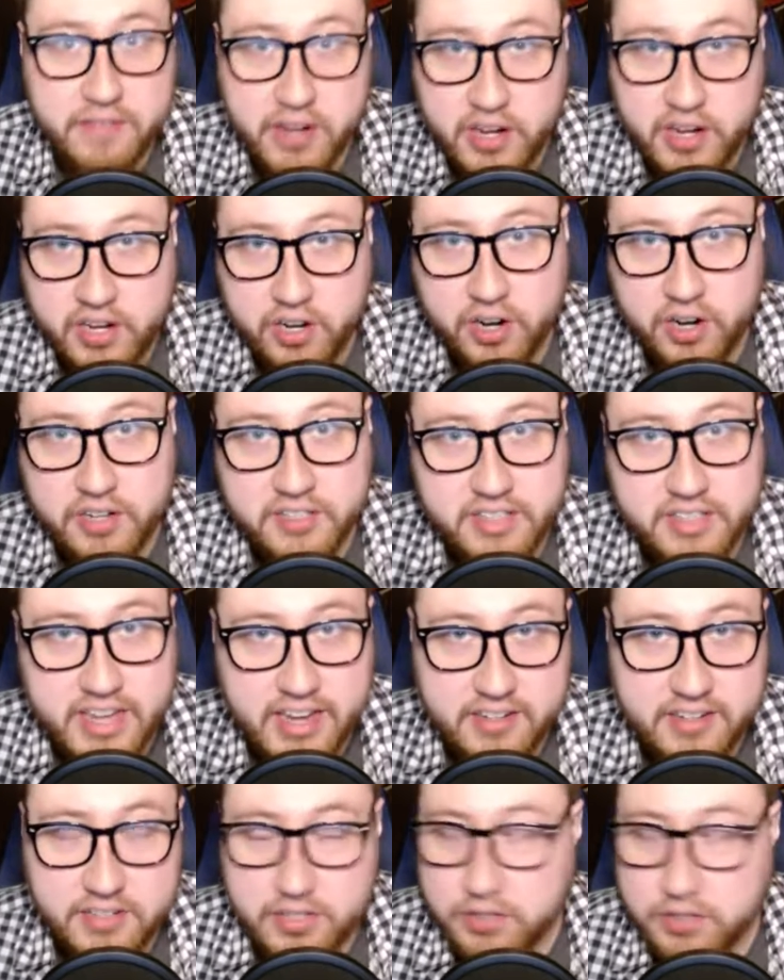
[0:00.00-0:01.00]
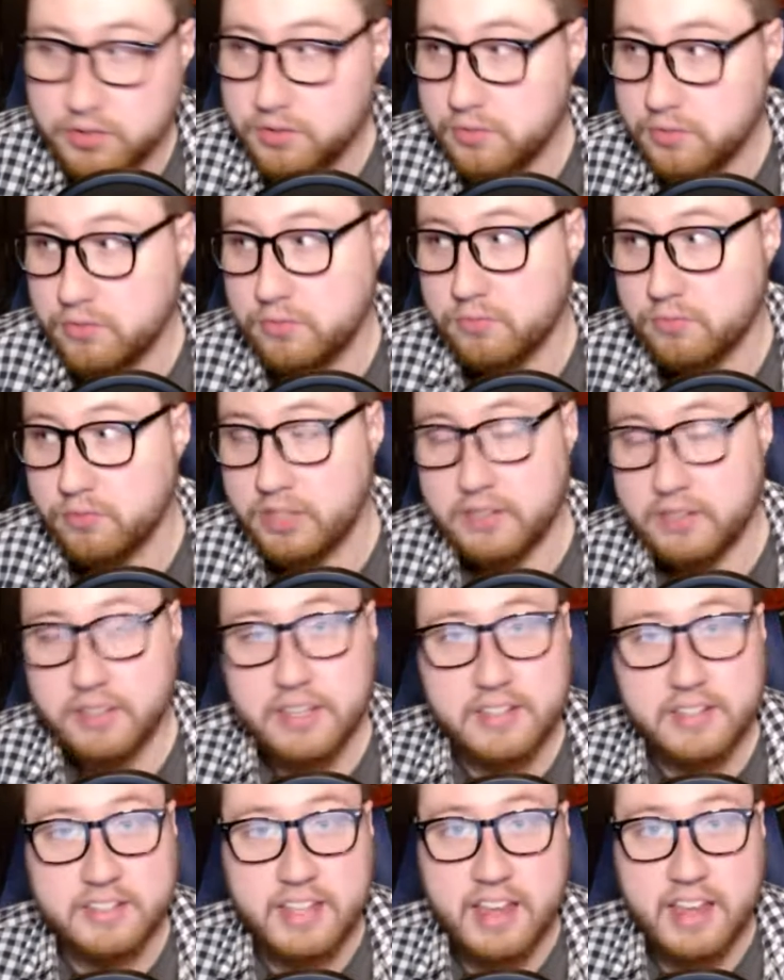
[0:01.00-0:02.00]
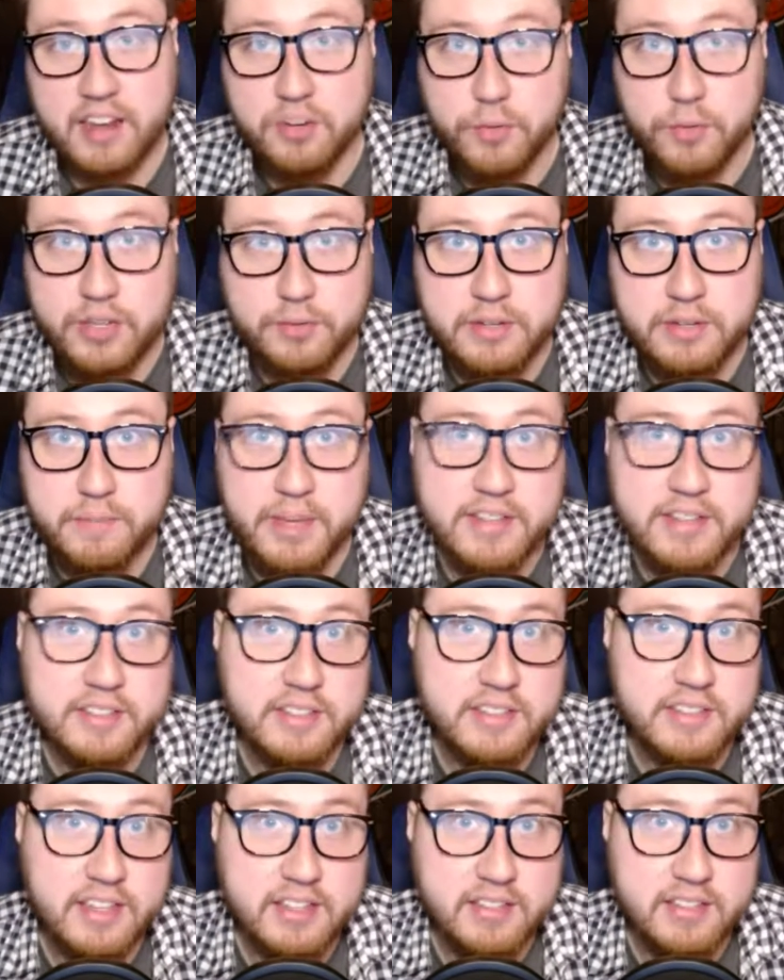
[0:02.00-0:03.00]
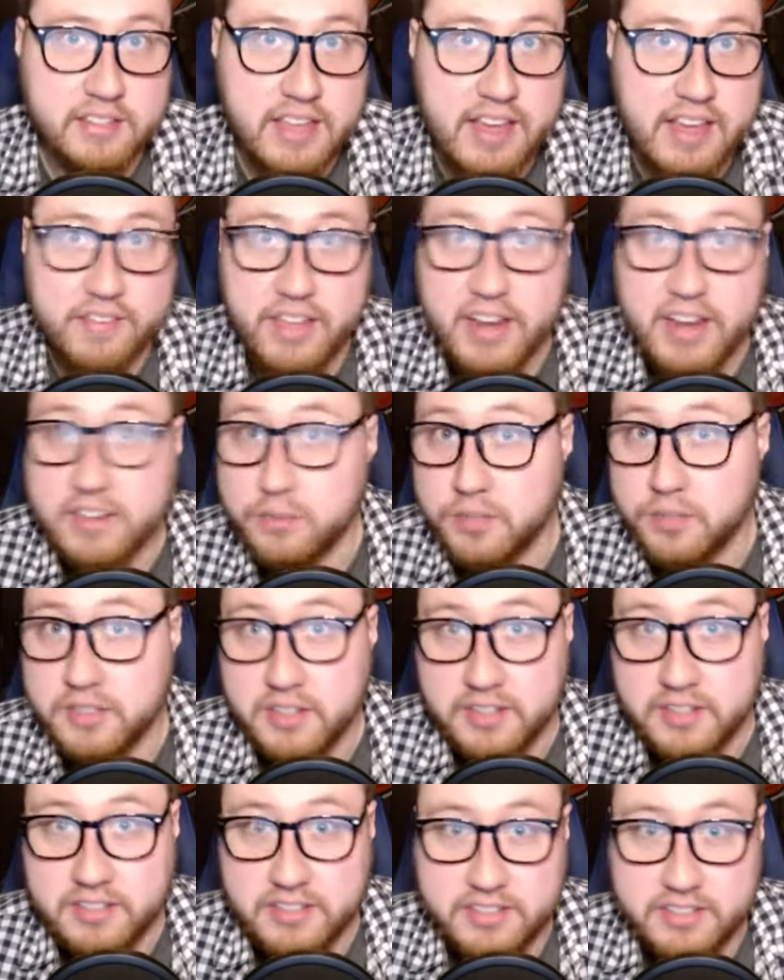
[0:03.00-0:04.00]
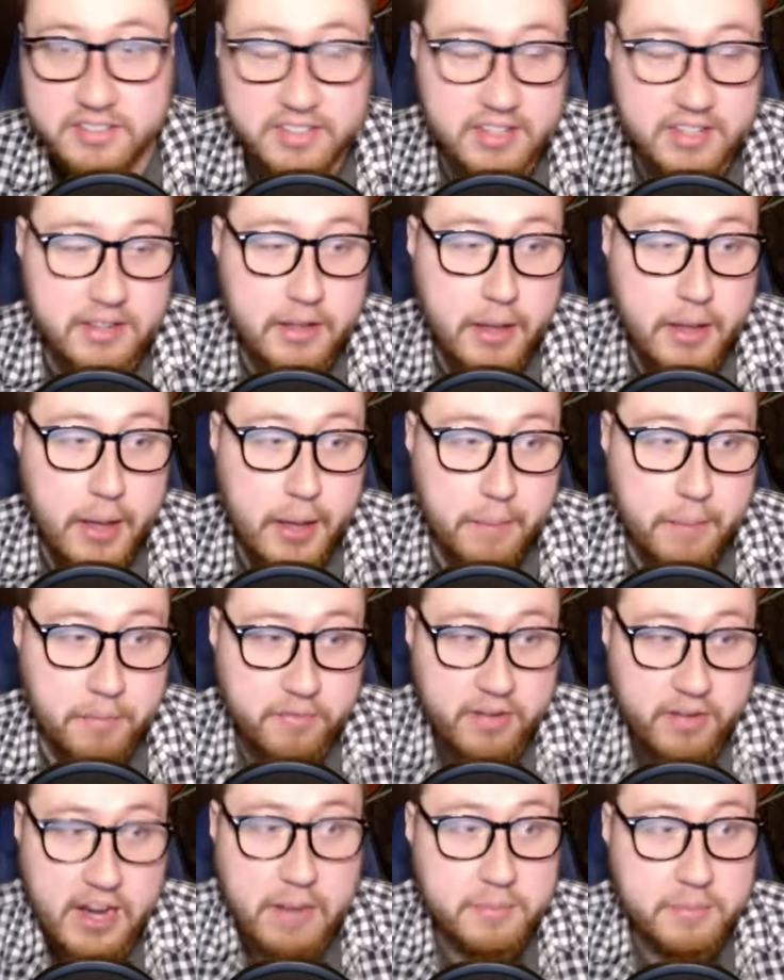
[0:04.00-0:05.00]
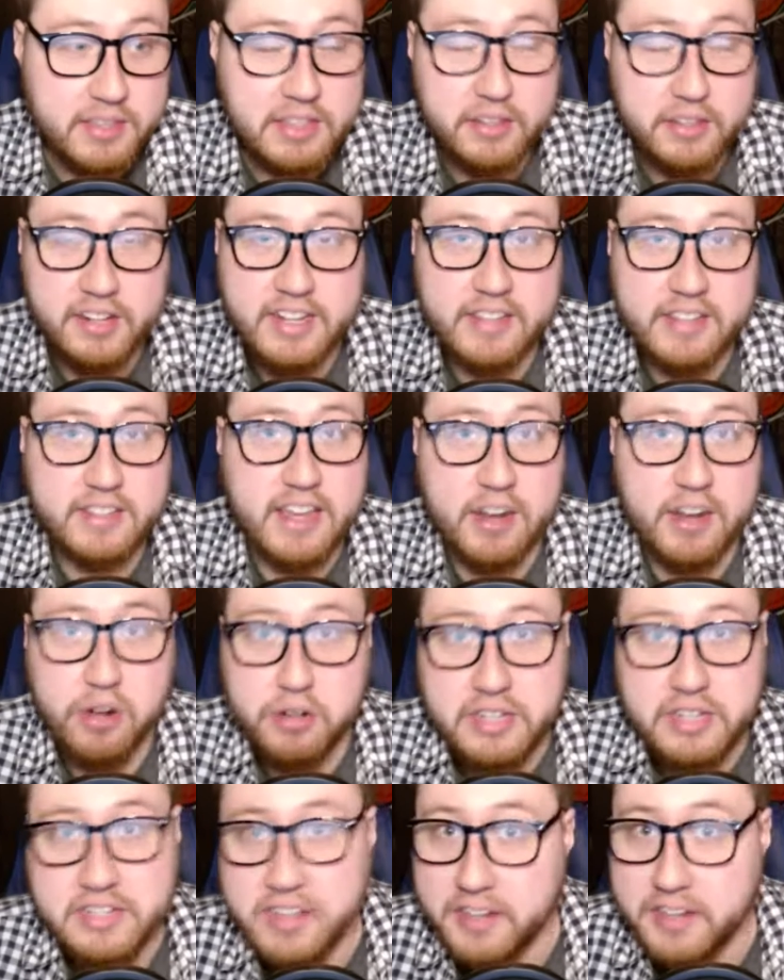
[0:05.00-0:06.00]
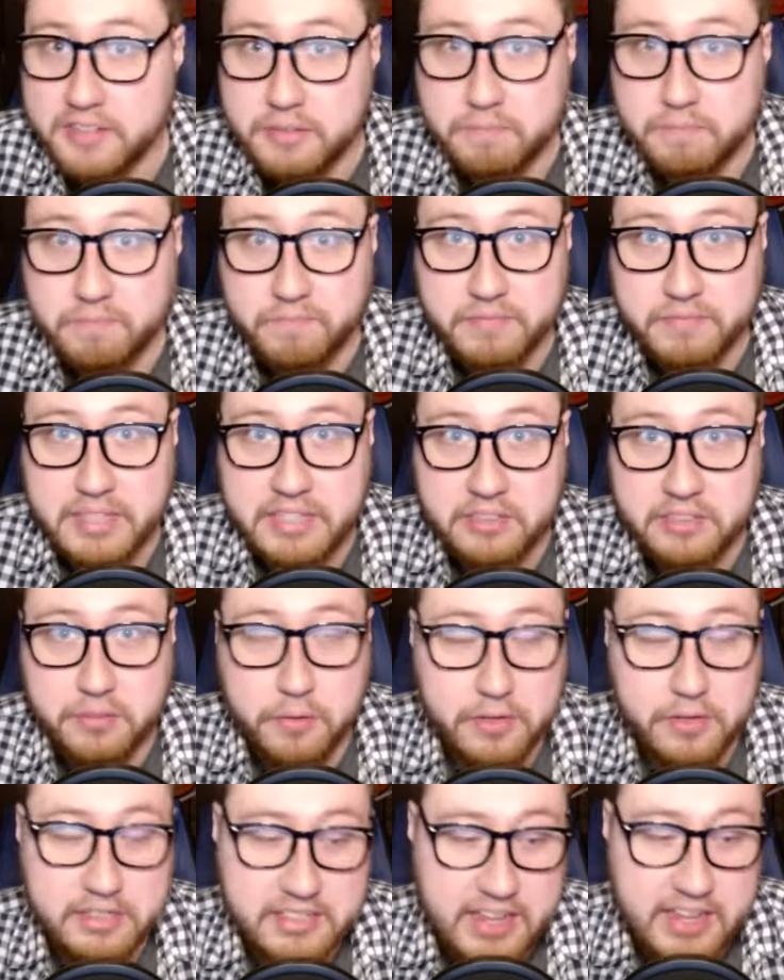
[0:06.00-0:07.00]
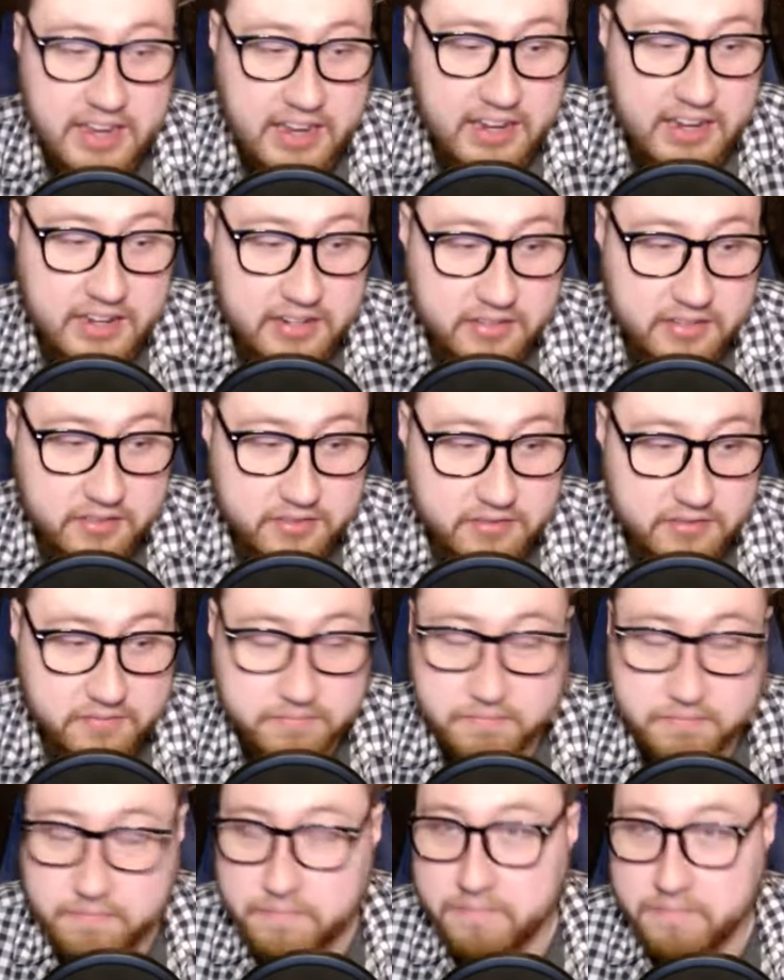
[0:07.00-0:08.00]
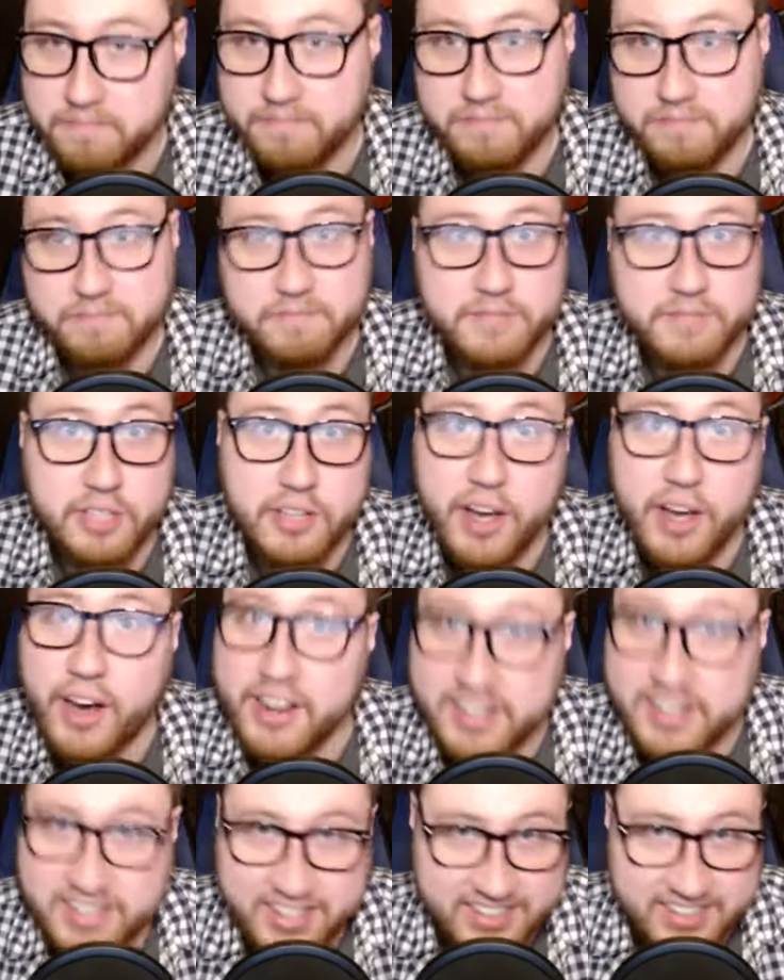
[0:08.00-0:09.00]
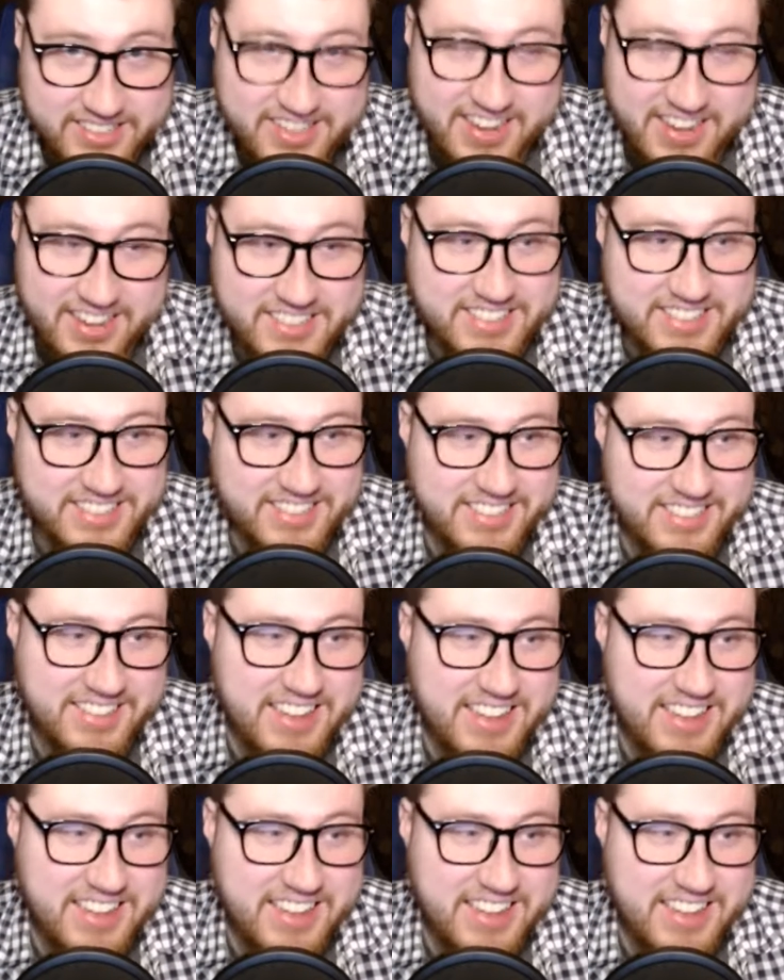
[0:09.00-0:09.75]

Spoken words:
very hard stat to really say on a week-to-week basis is have any sort of consistency. But for Adam Thielen, that's kind of all he does. He scores a ton of touchdowns.